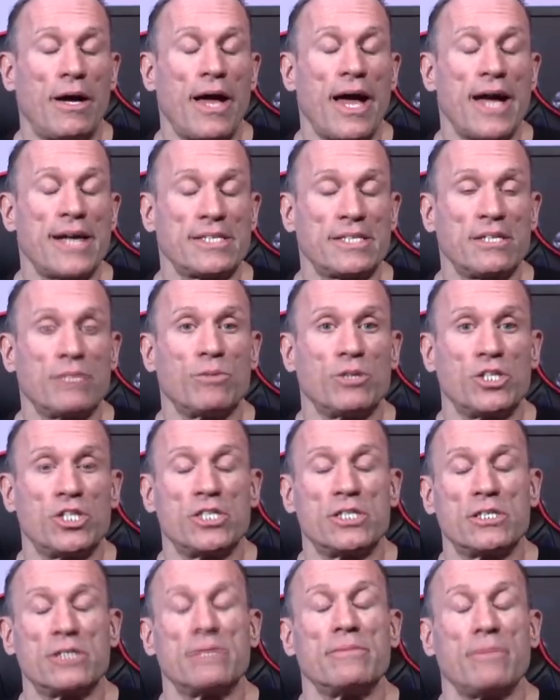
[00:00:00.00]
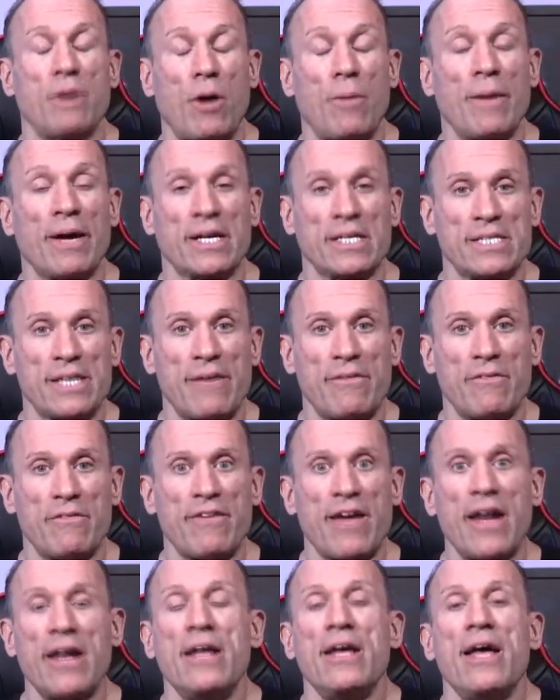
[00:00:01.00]
acid, which is omega-7
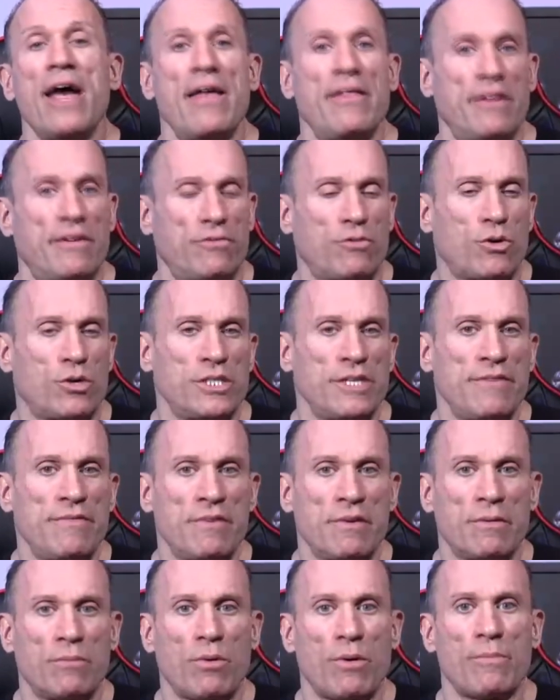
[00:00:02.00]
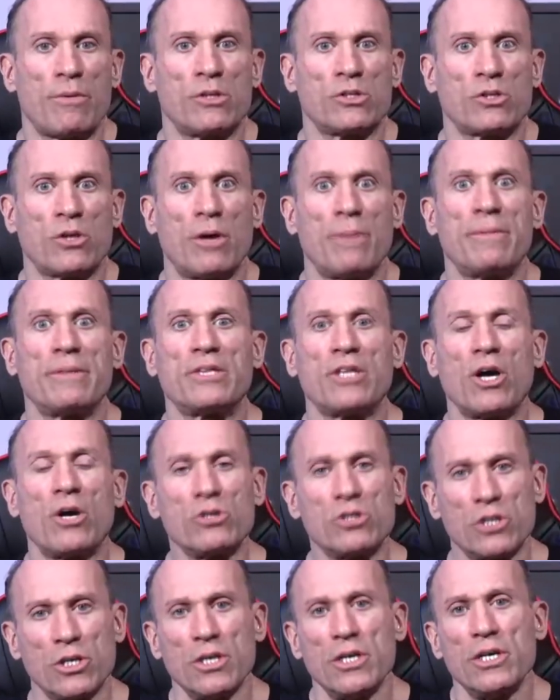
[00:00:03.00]
fat, and then of course evening primrose oil. But
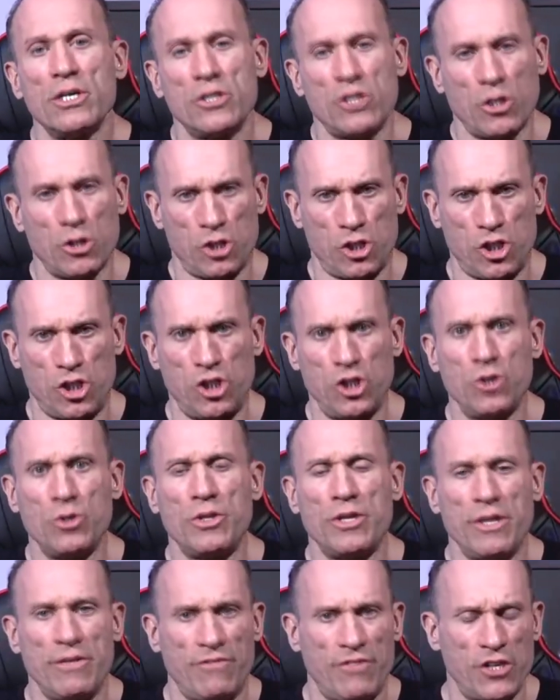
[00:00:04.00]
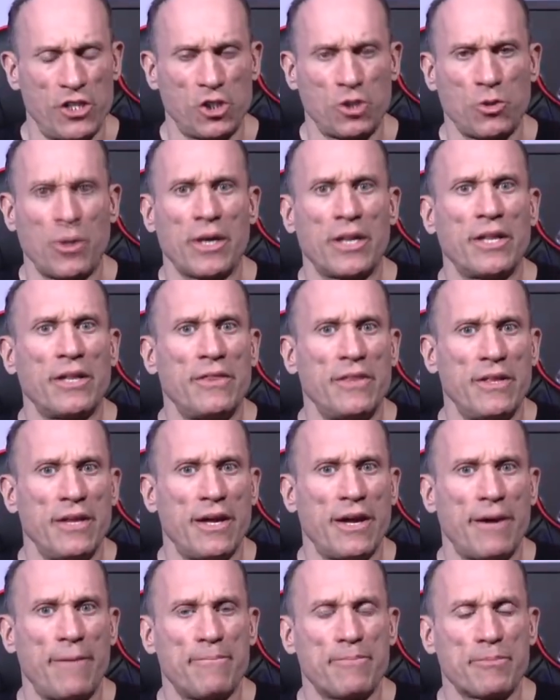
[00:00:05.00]
those those two, the fish oil and
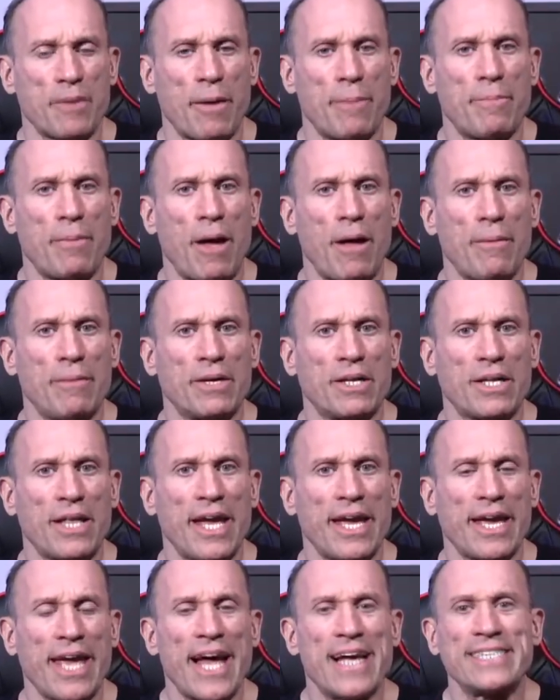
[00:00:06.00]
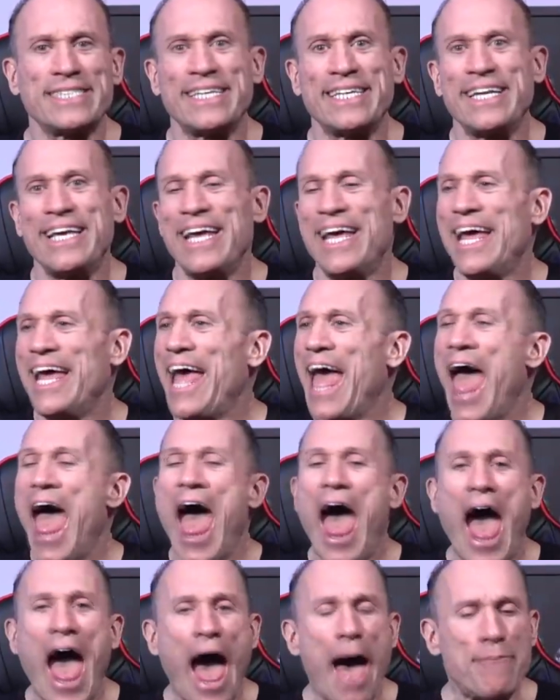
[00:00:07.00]
the um, palmitoleic acid,
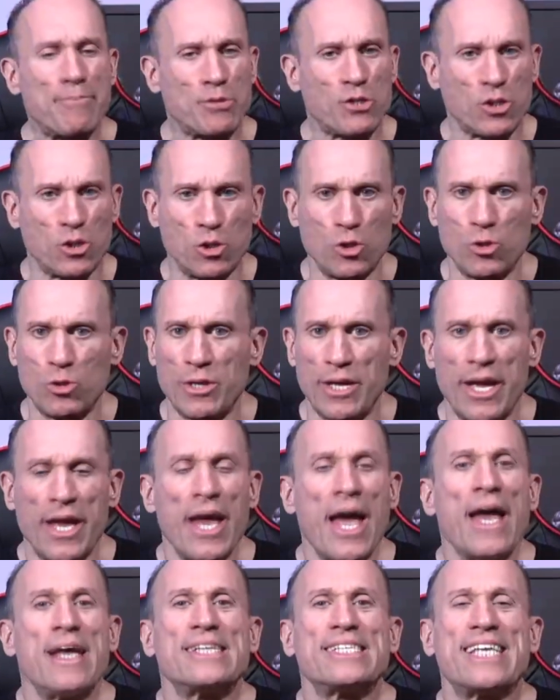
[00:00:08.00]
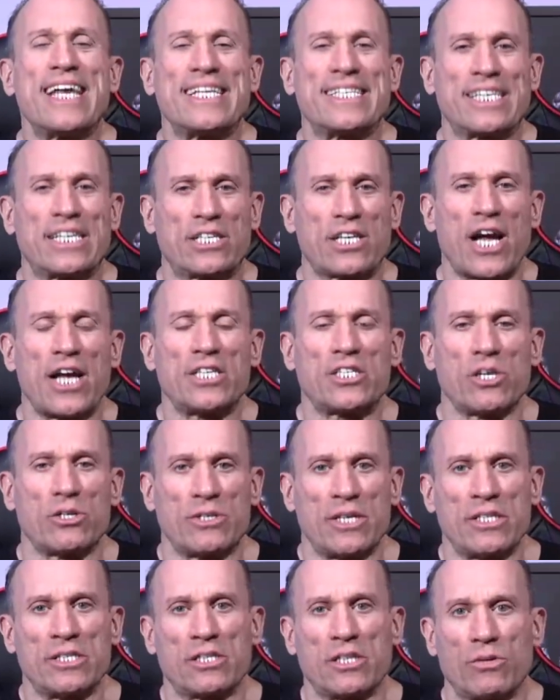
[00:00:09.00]
absolutely sensitize those
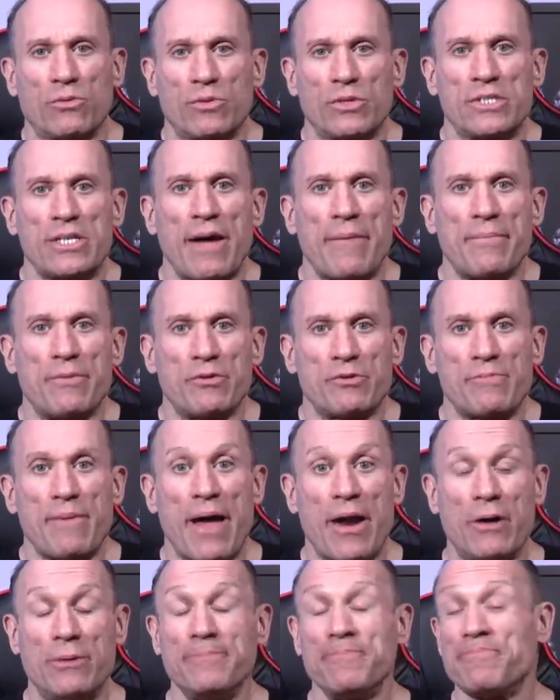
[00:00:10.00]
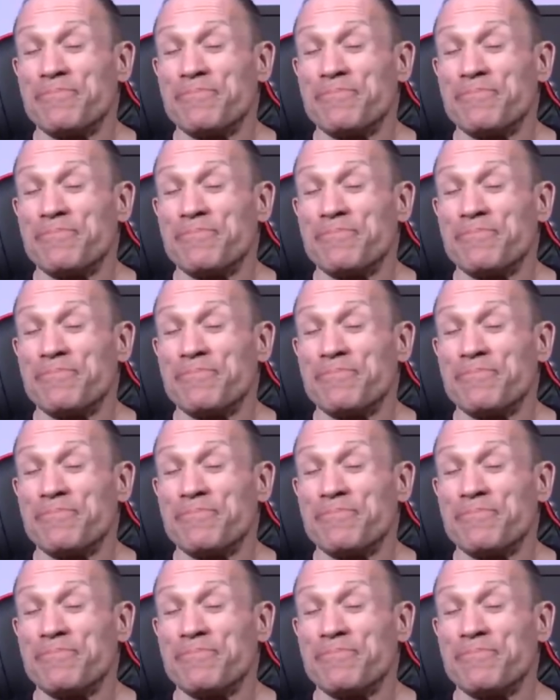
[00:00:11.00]
insulin receptors better.